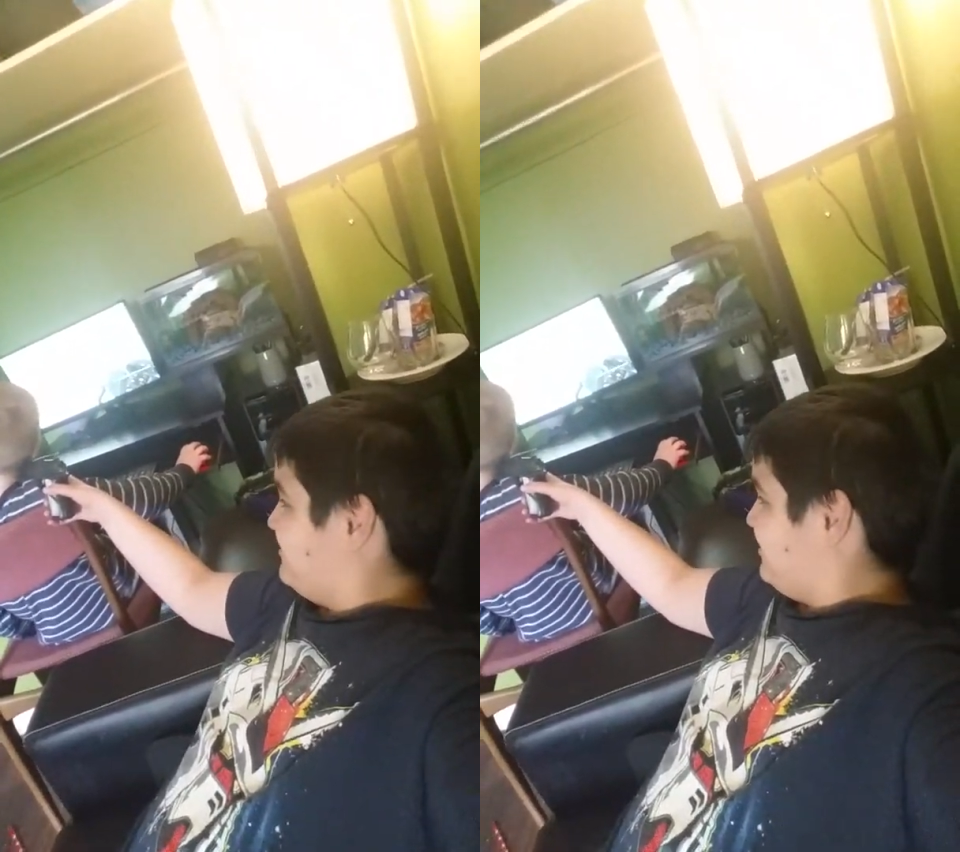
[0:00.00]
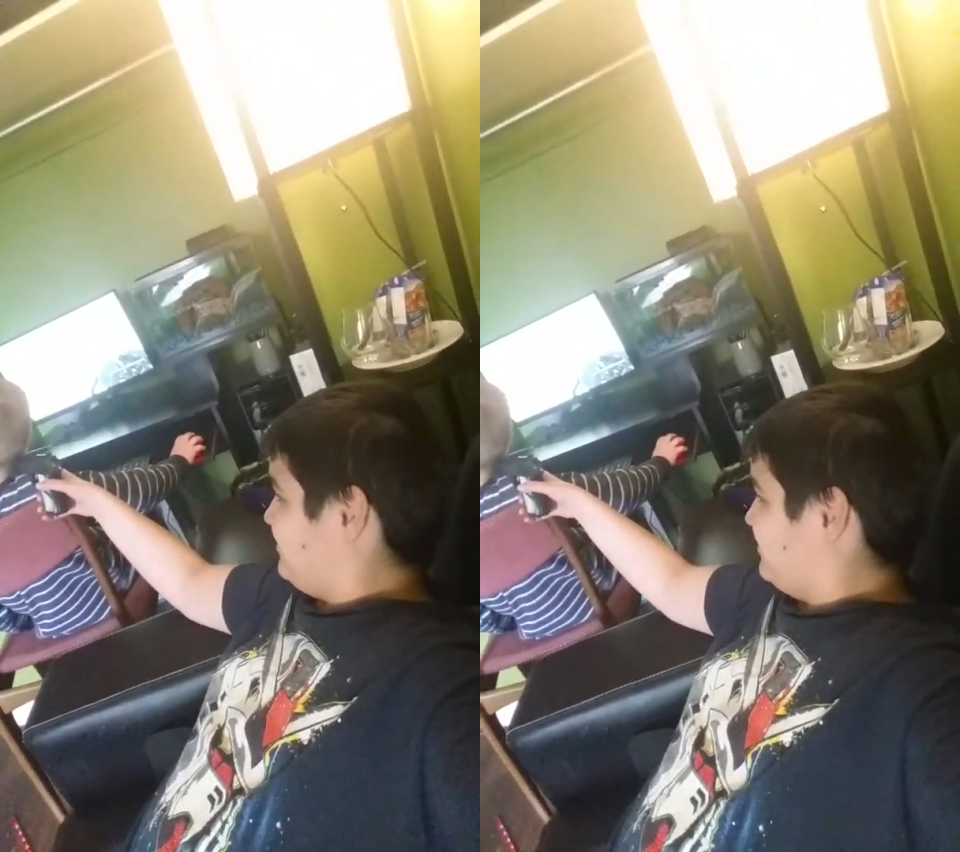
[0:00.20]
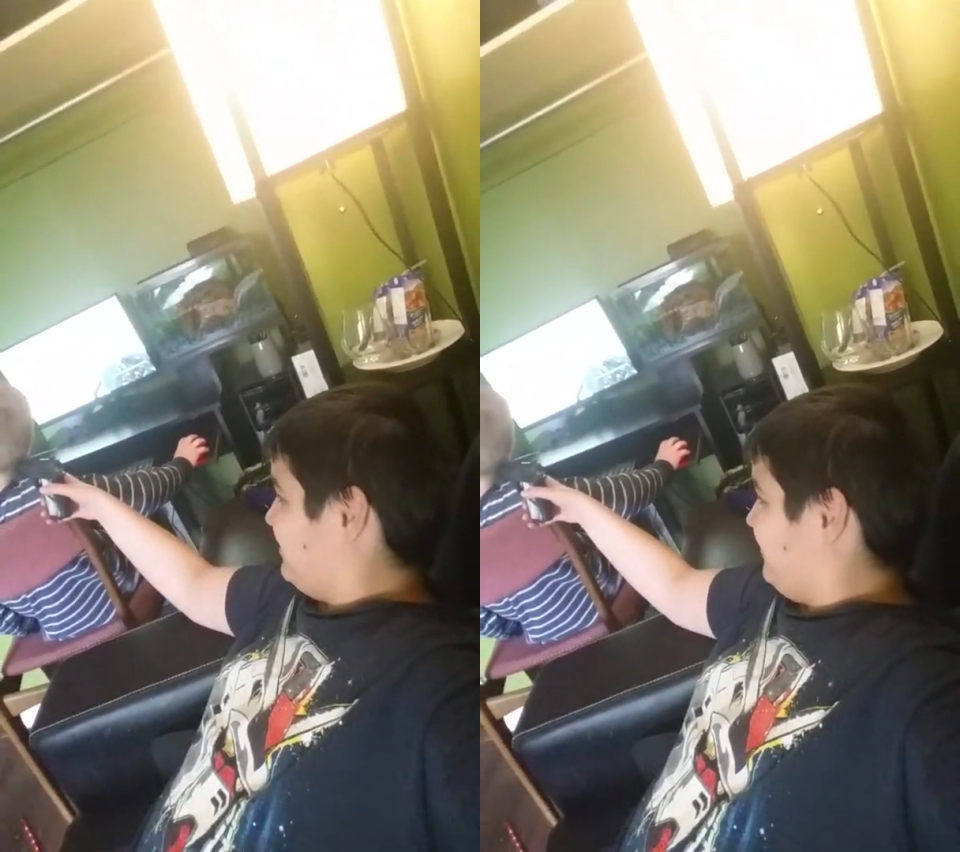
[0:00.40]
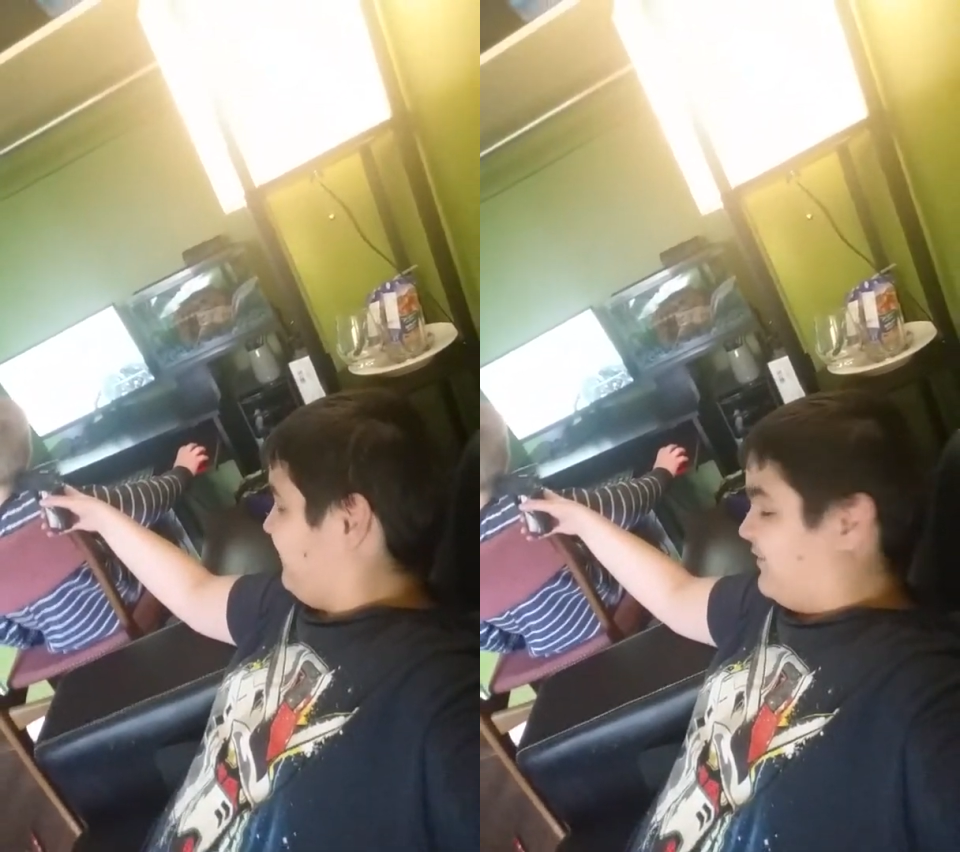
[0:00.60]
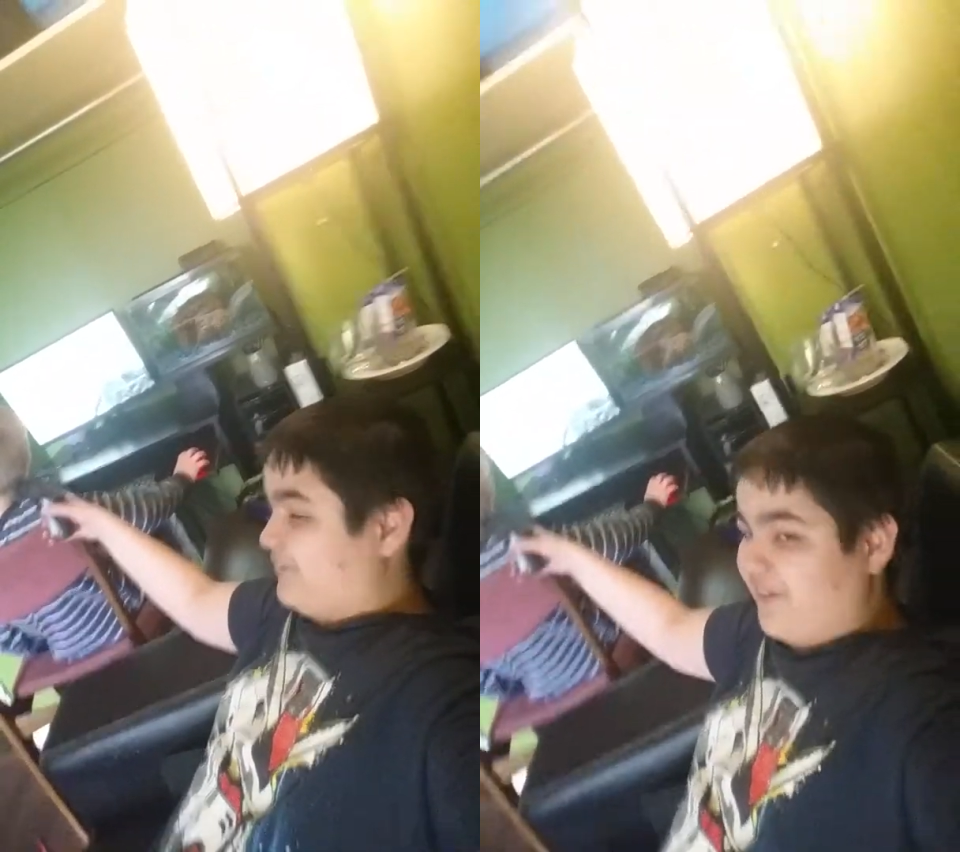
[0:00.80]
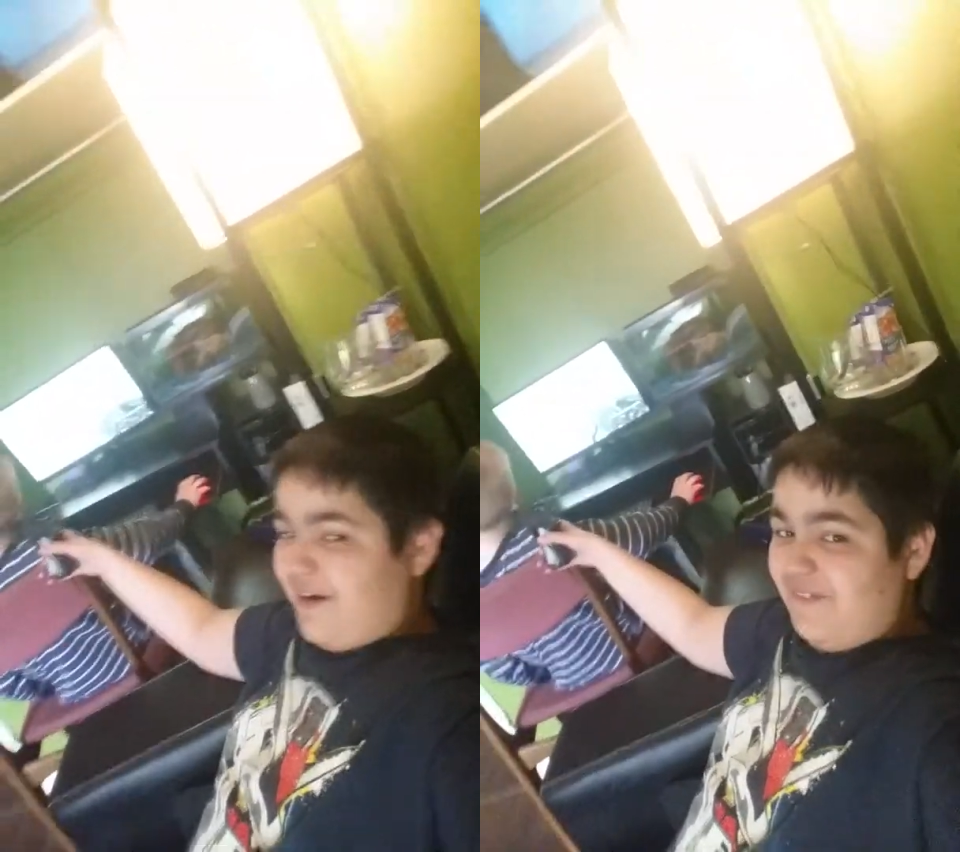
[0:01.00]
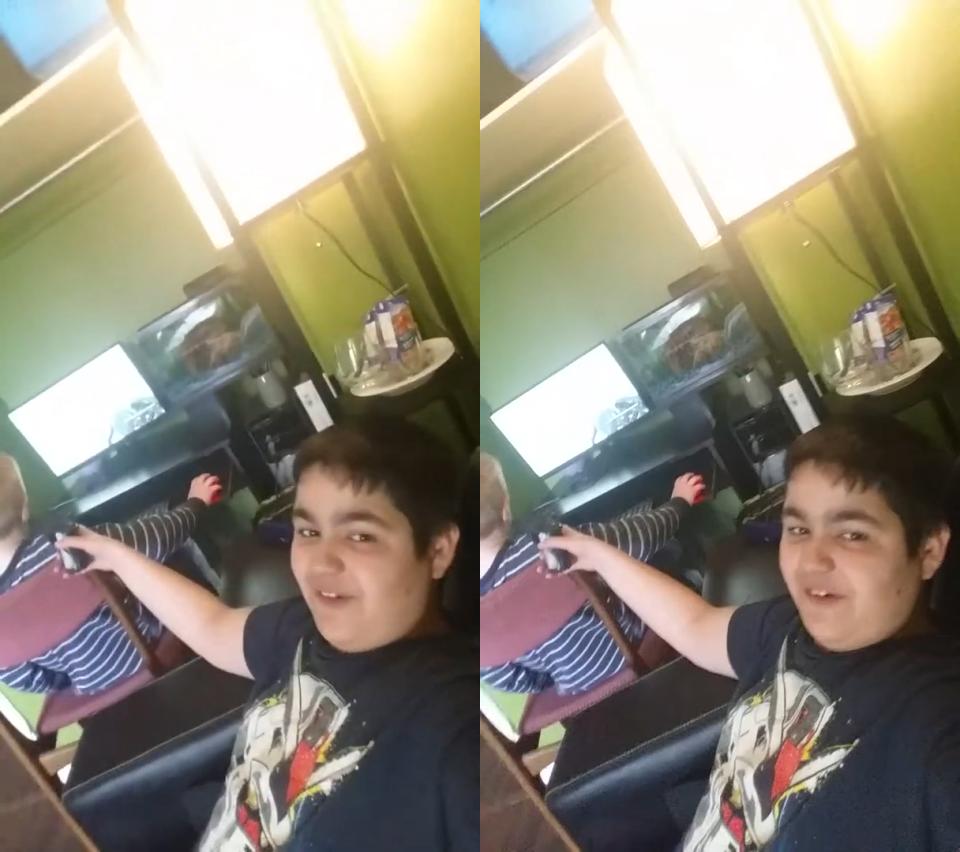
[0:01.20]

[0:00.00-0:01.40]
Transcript: seriously, friends forever.